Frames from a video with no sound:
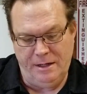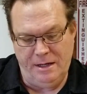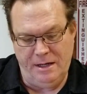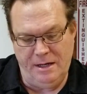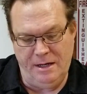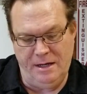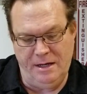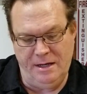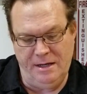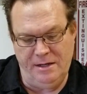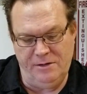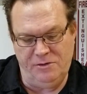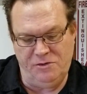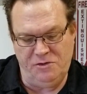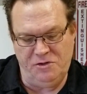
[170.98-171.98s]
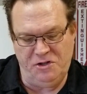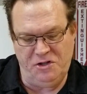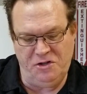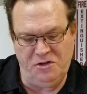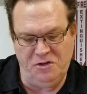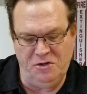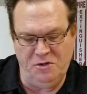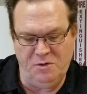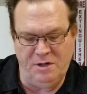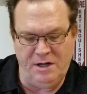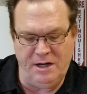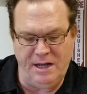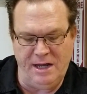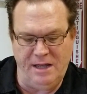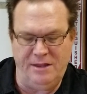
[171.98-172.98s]
is 2
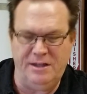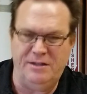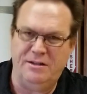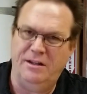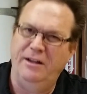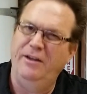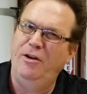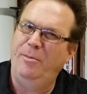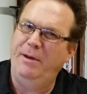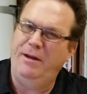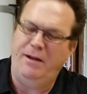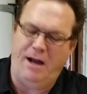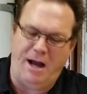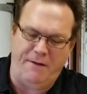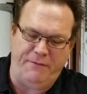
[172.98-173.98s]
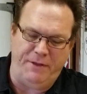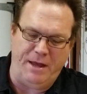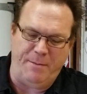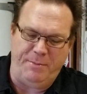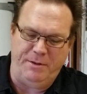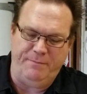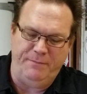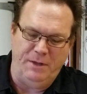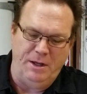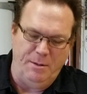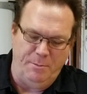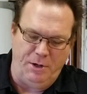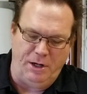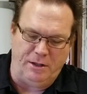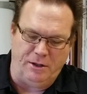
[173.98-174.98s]
1/8. It's a little bit off of that, but
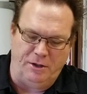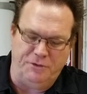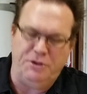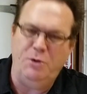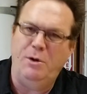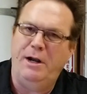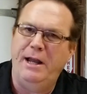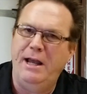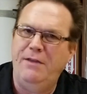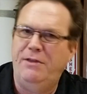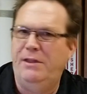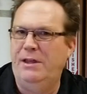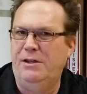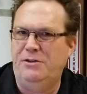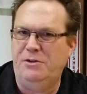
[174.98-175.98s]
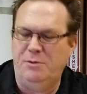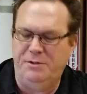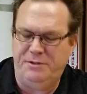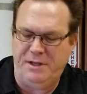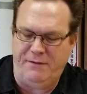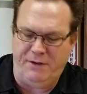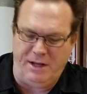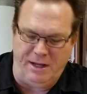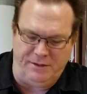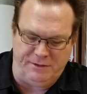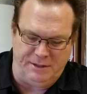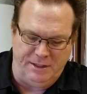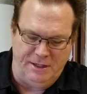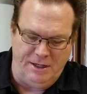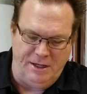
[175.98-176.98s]
pretty close. 2 1/8 and then 2 7/8.
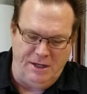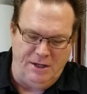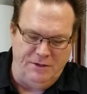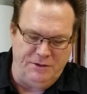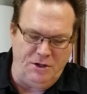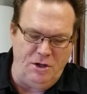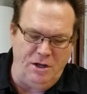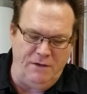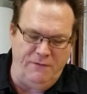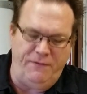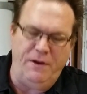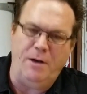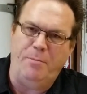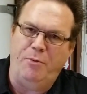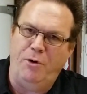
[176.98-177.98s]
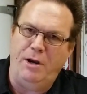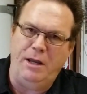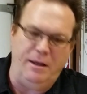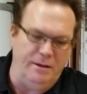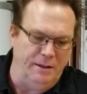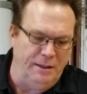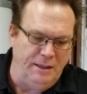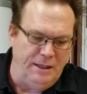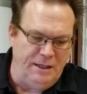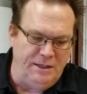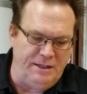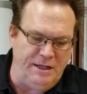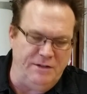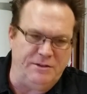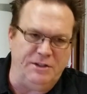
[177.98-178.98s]
So you can fit a pretty
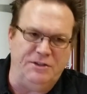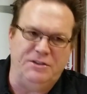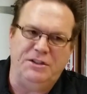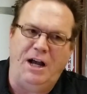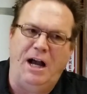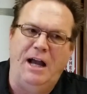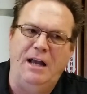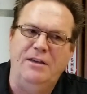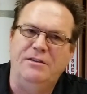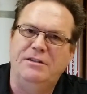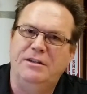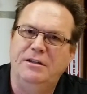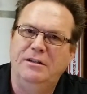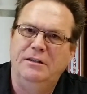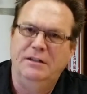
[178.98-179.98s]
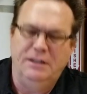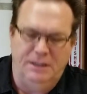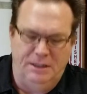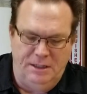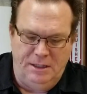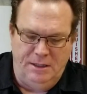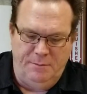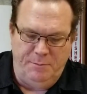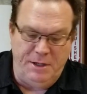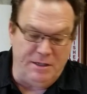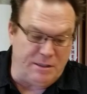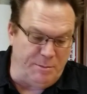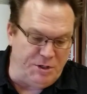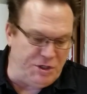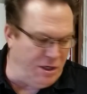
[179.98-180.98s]
decent sized piece
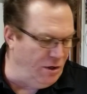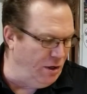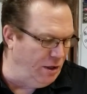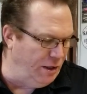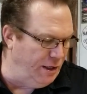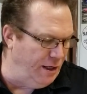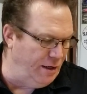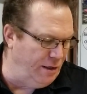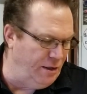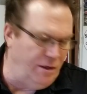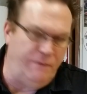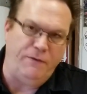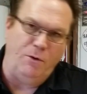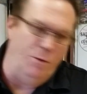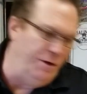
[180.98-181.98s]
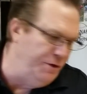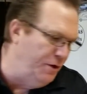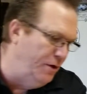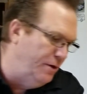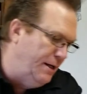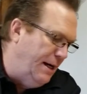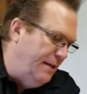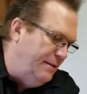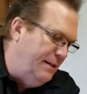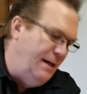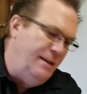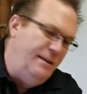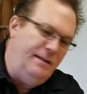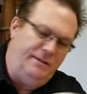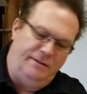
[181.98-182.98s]
of material in here. Good for wood turners, like I
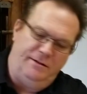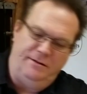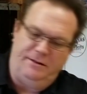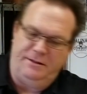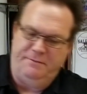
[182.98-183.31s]
said. This is